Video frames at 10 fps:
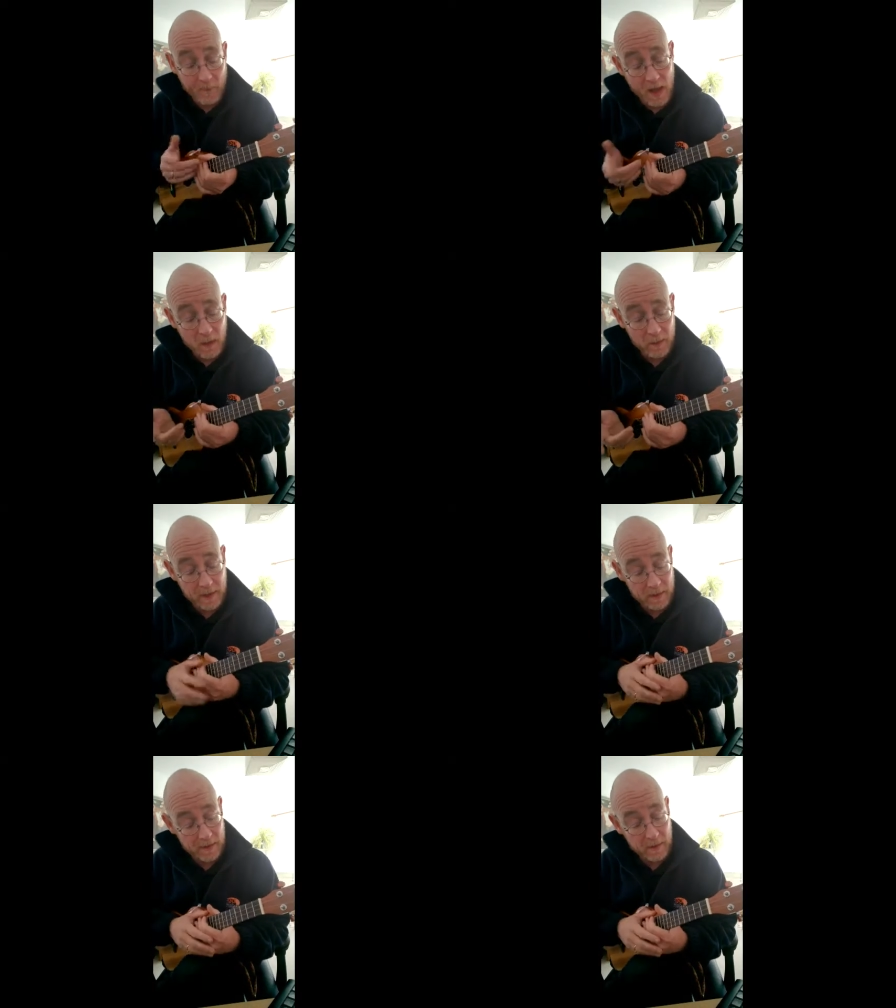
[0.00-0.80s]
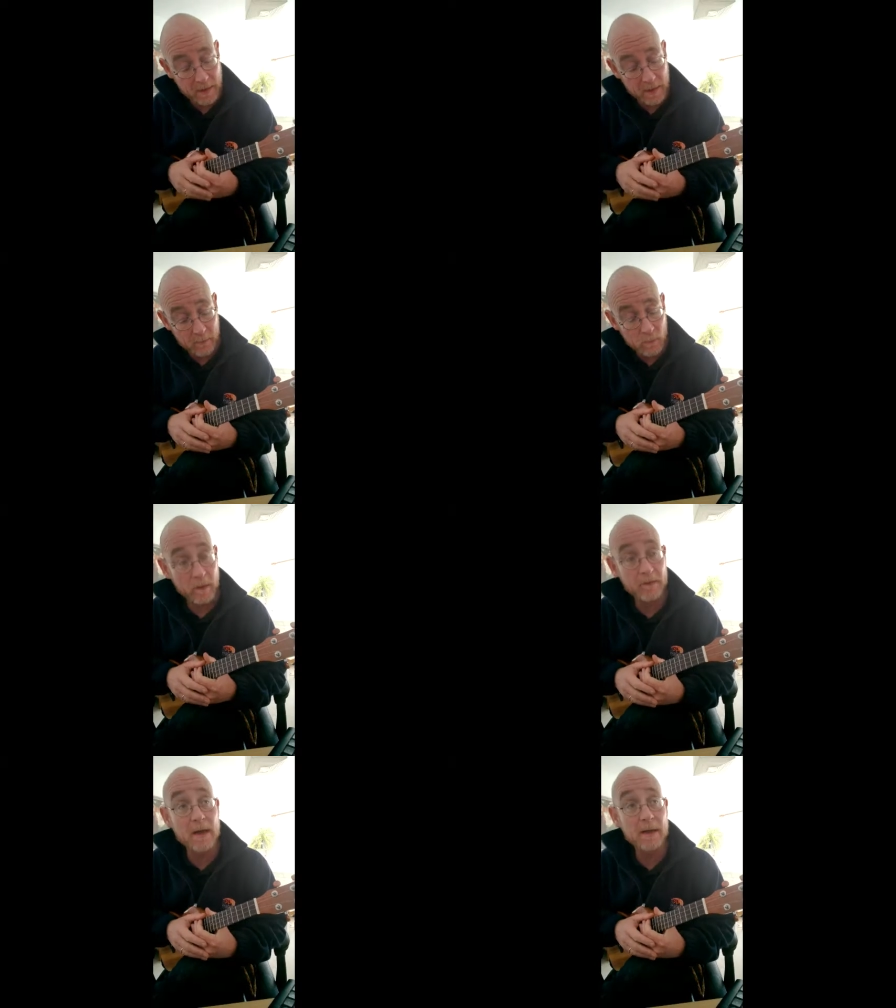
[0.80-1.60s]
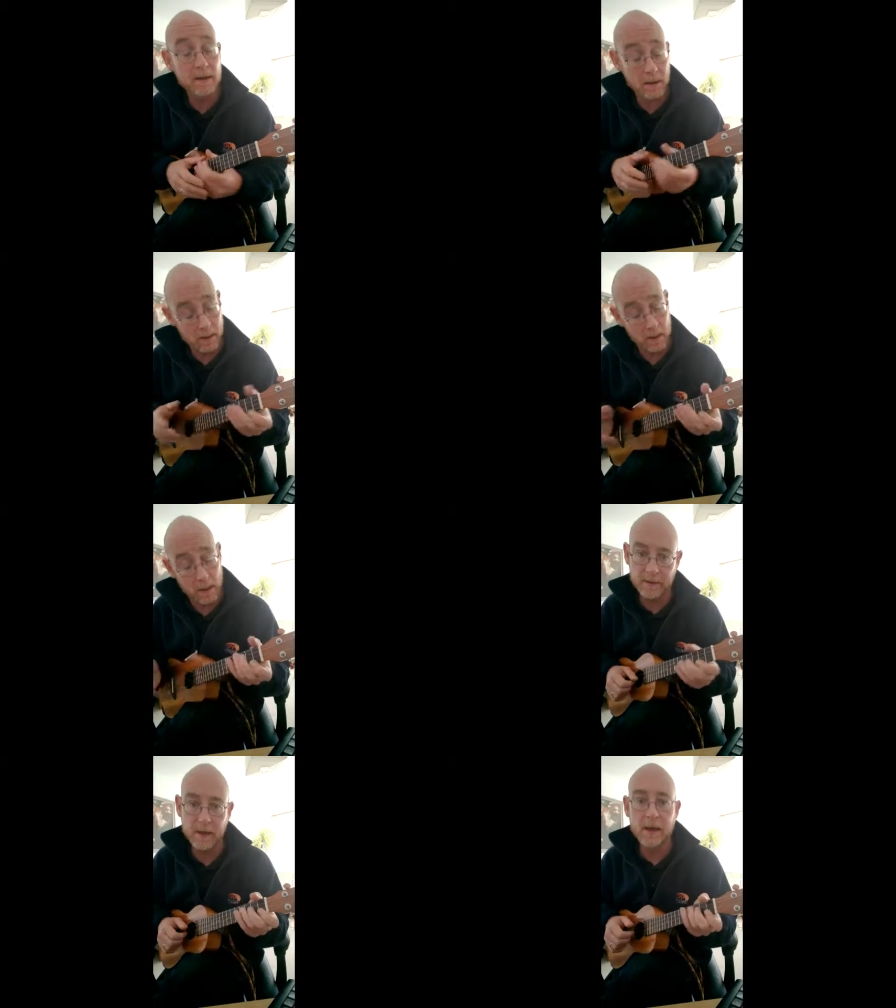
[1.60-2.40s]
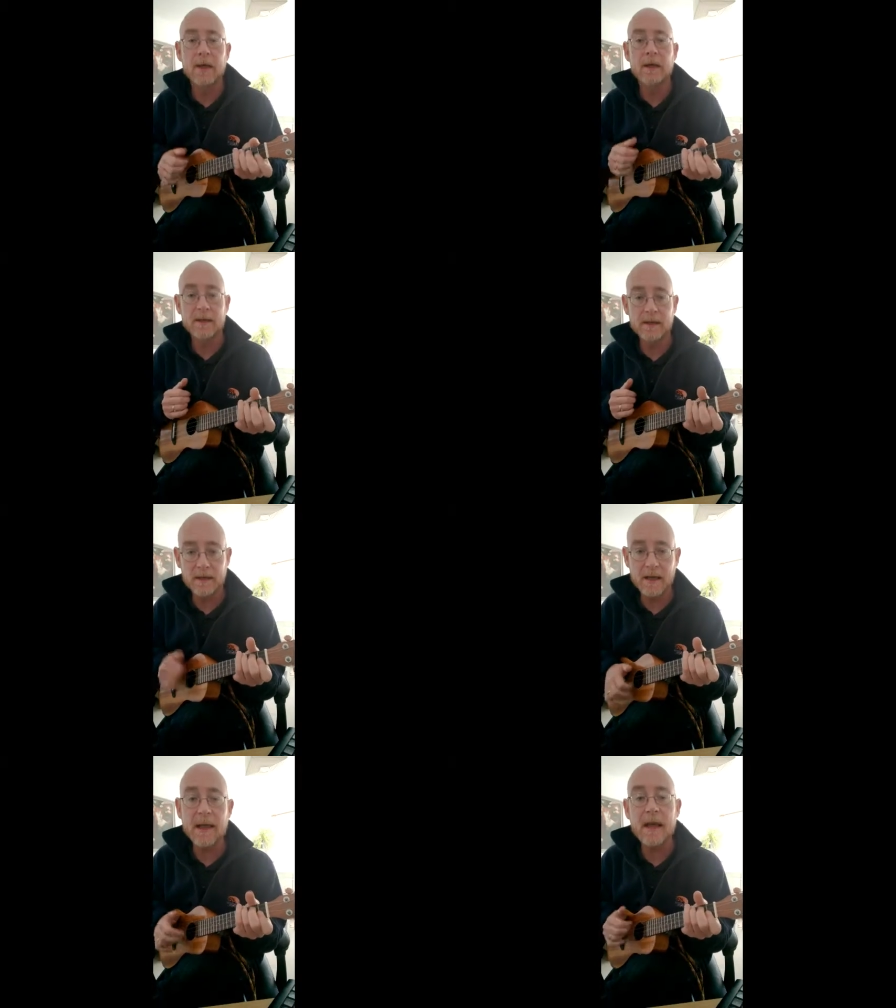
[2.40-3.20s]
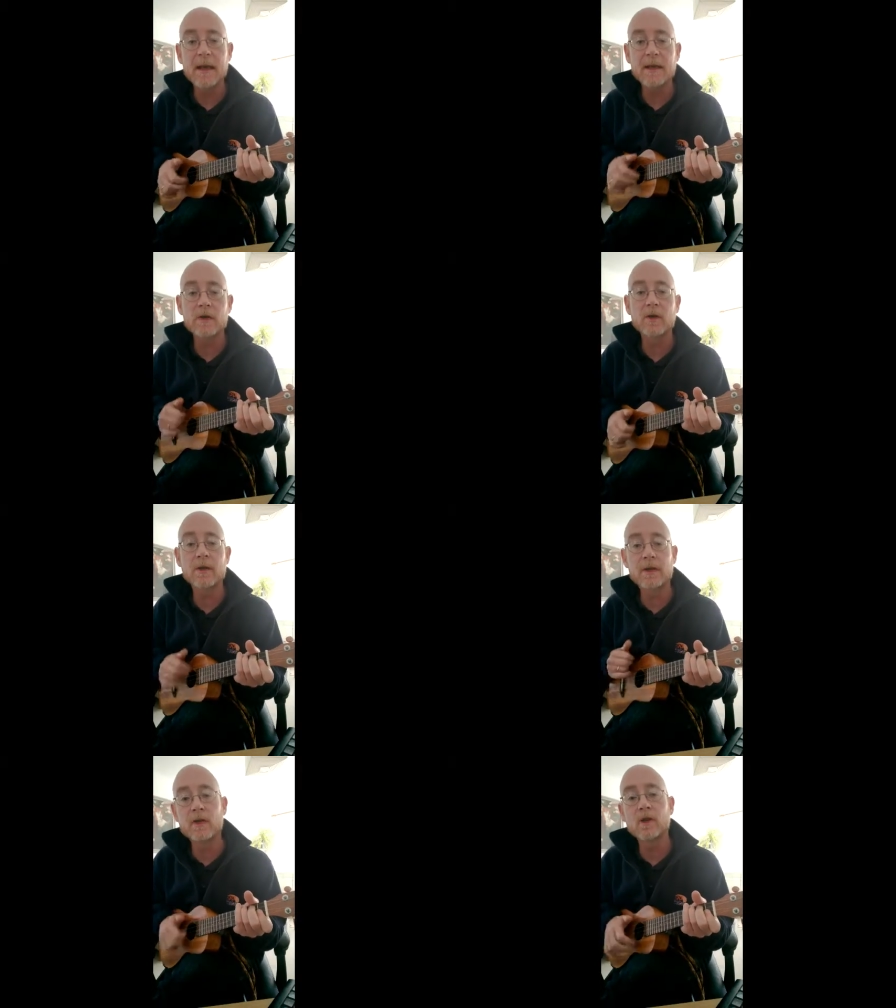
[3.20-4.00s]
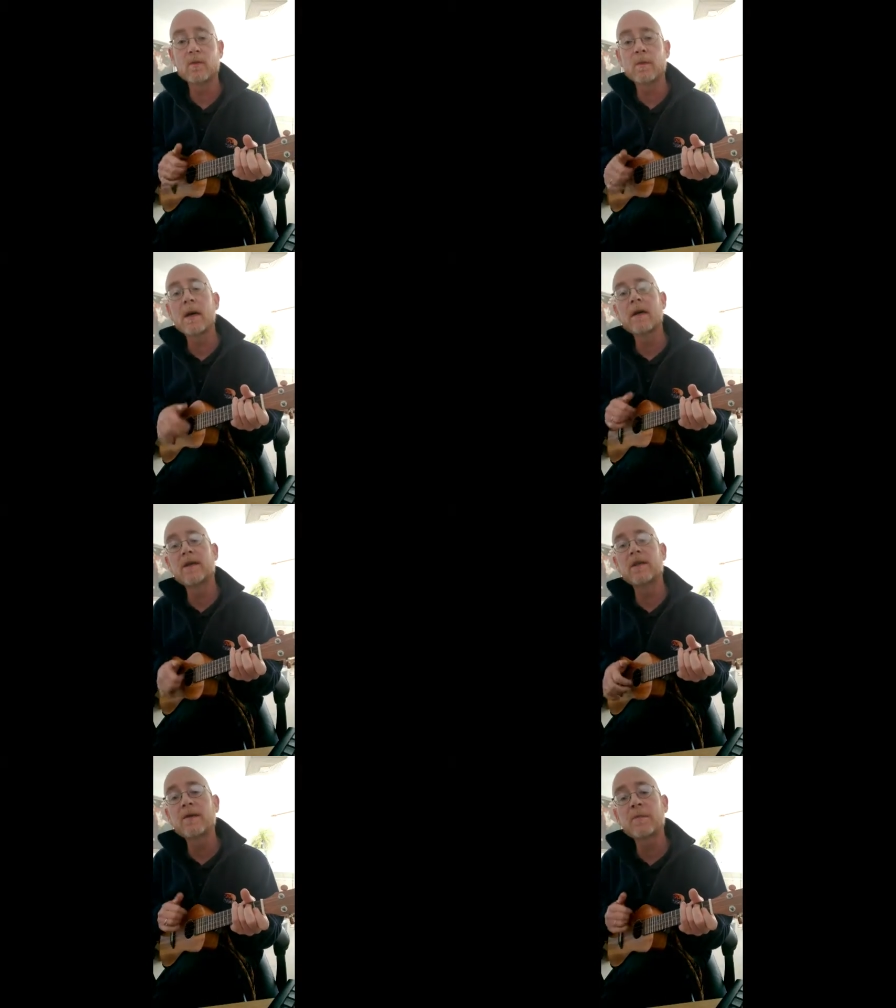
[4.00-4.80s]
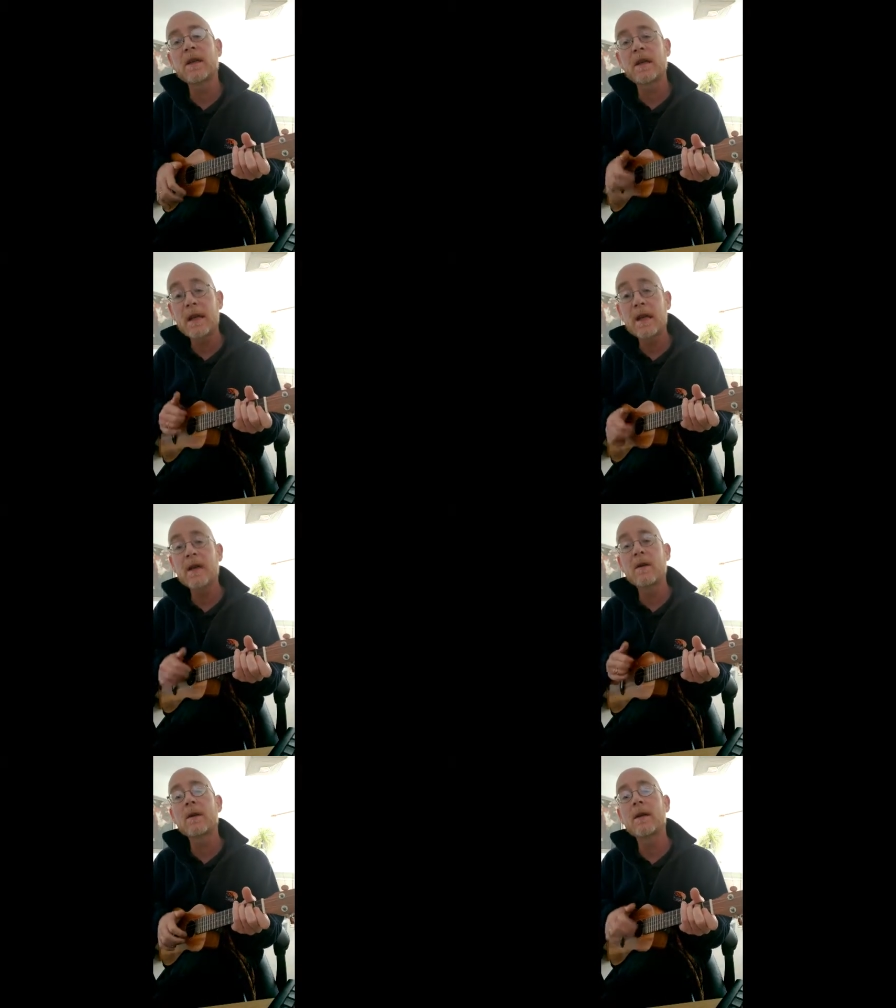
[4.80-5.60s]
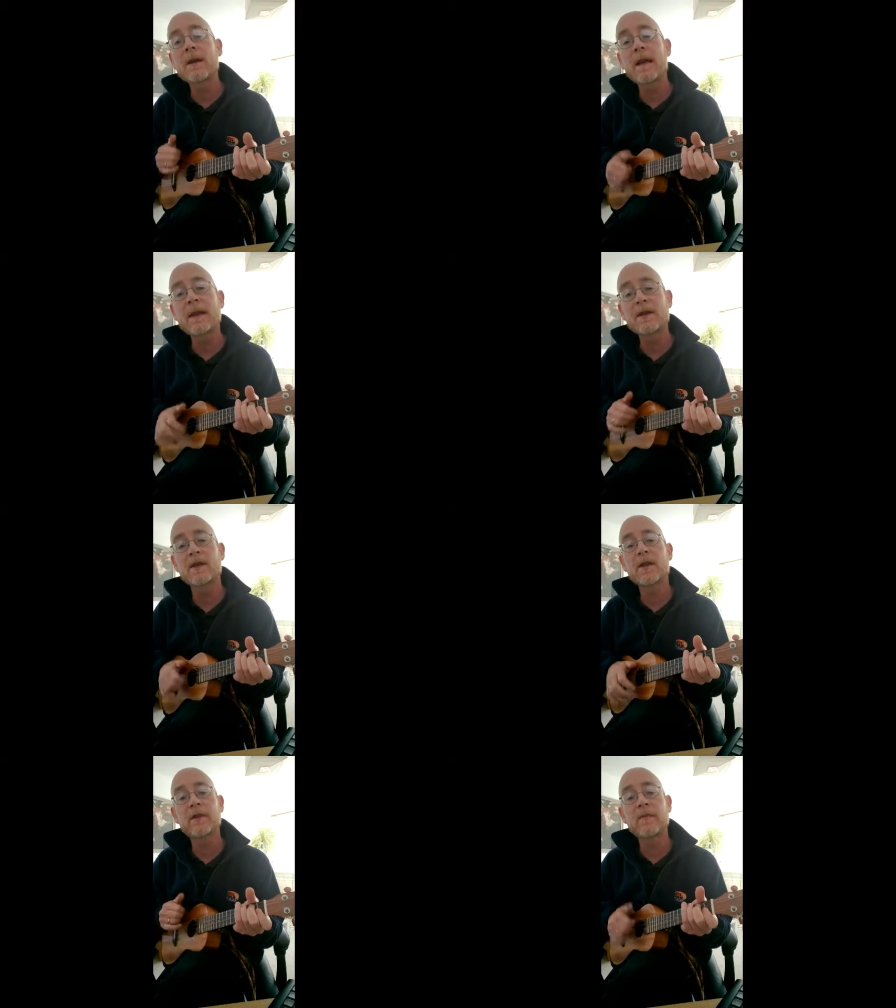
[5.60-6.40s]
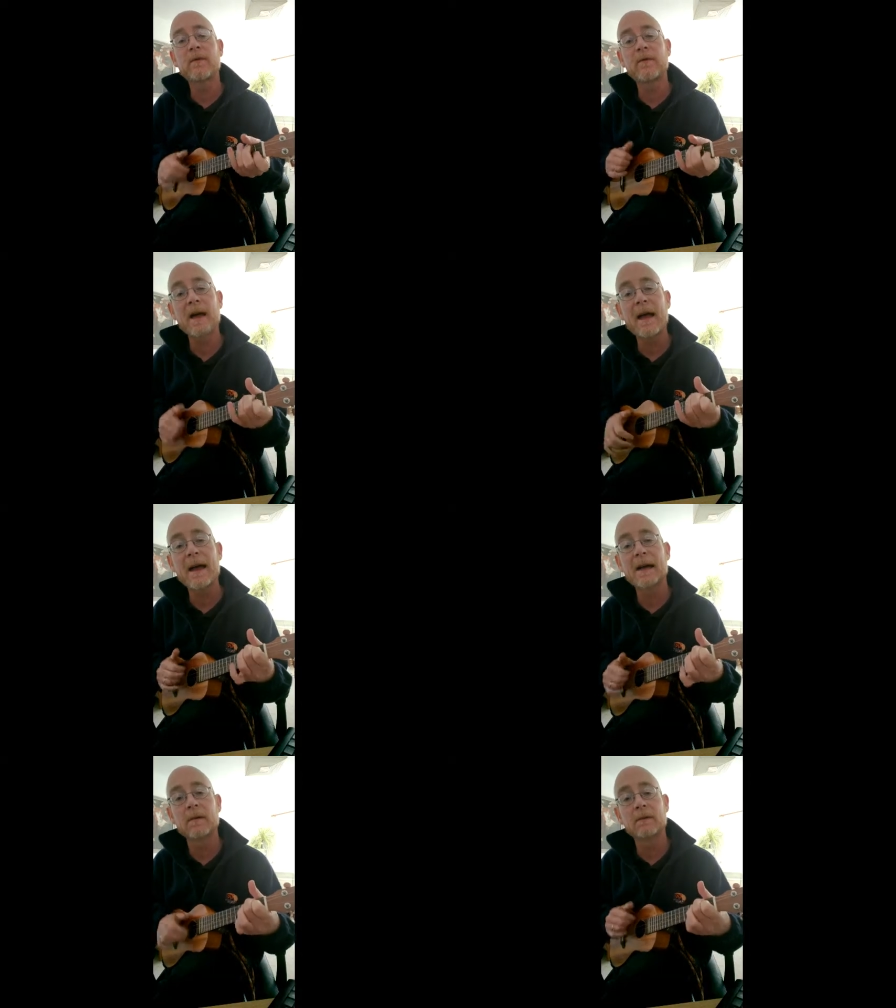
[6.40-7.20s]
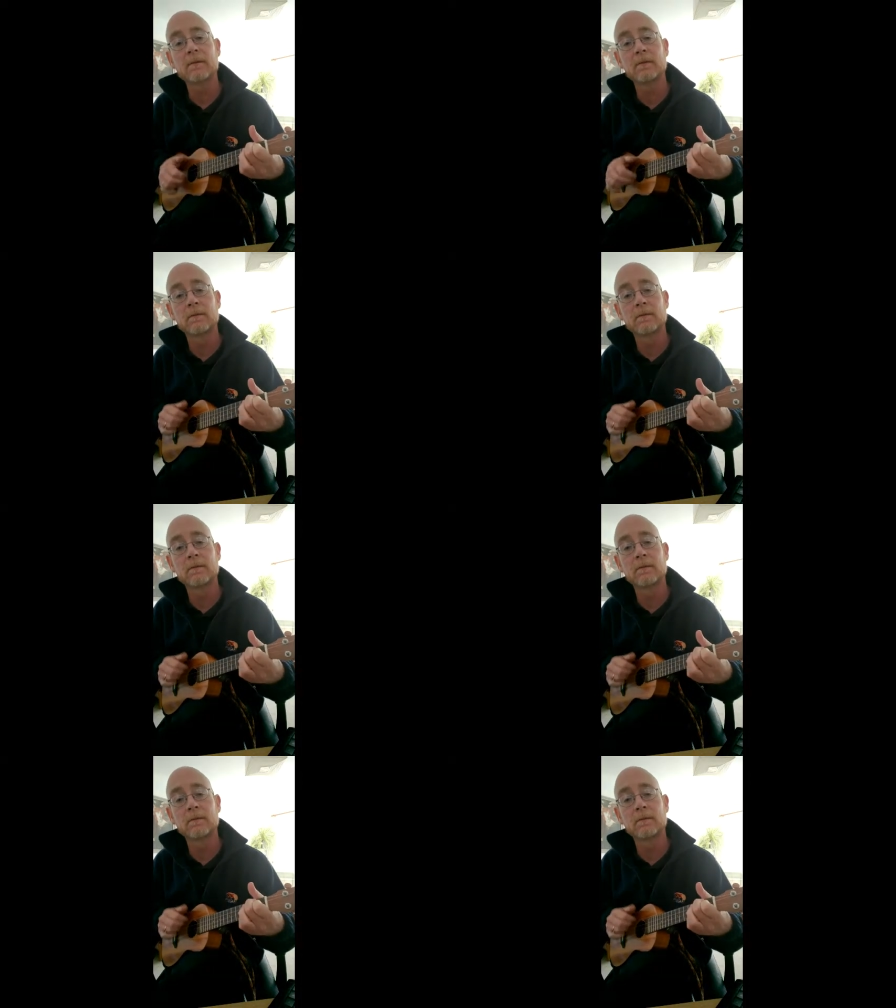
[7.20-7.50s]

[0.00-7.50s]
Okay, so then we've done you say I drink too much to me, well, it's just profound.